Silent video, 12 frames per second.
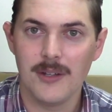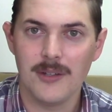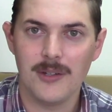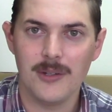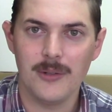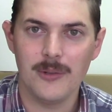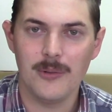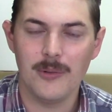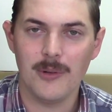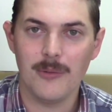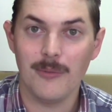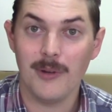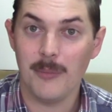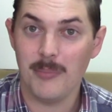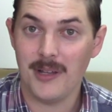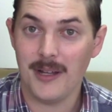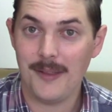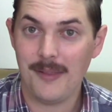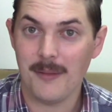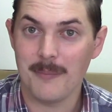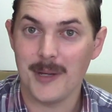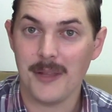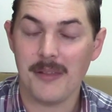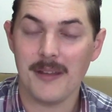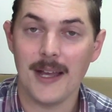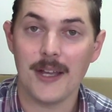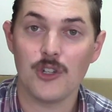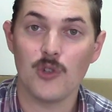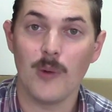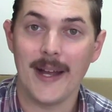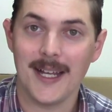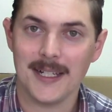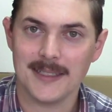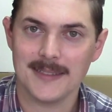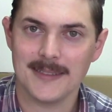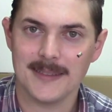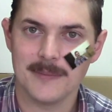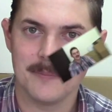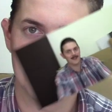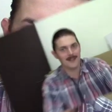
to apply some mustache wax.